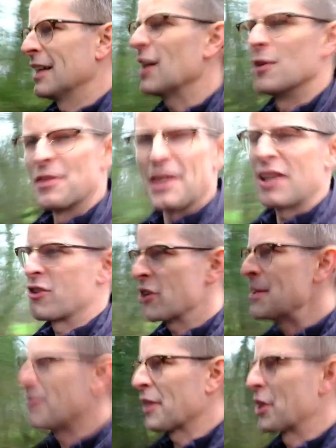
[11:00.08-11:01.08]
you know, the
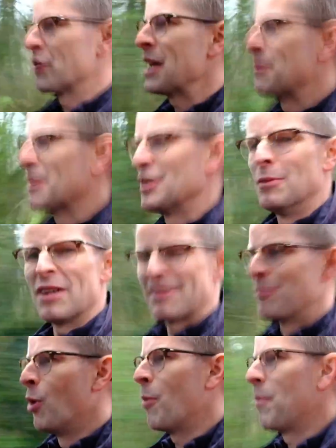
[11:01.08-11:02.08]
cream of the cream, there's not much
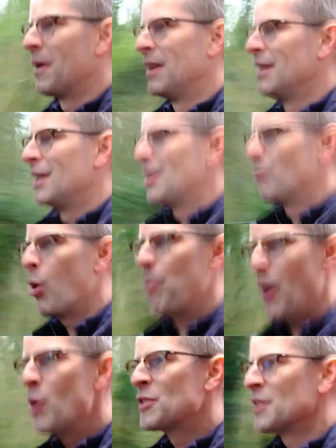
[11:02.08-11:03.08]
more
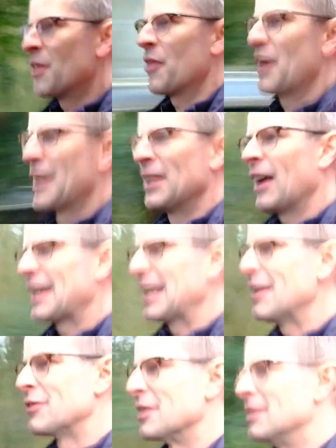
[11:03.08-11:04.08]
potent than a
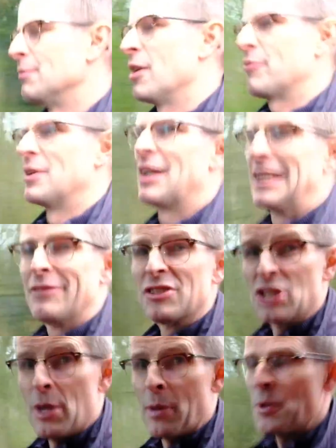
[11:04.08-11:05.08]
911, apart from a 911
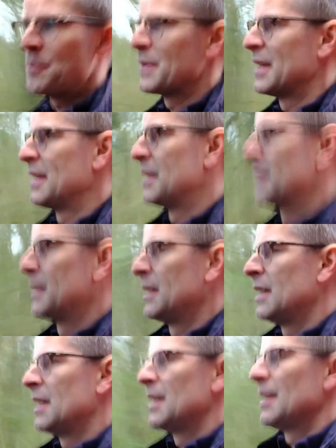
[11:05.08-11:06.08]

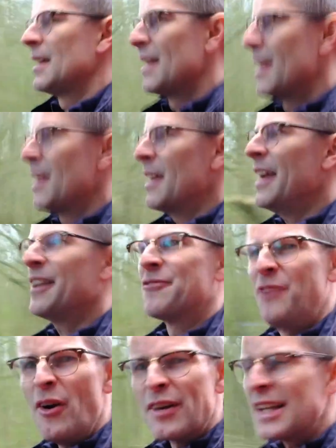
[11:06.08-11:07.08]
turbo. It's
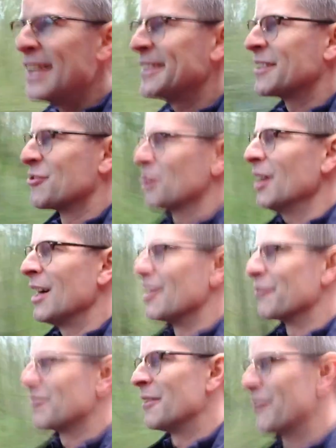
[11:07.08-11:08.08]
very easy to drive,
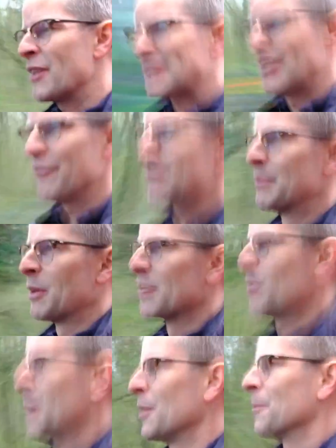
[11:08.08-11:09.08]
very comfortable as
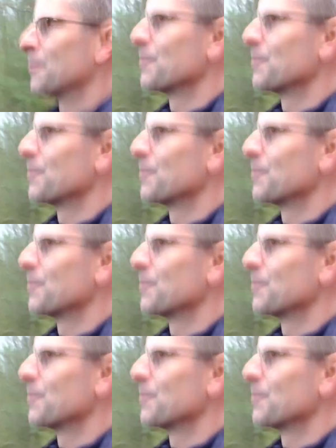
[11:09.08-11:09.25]
well.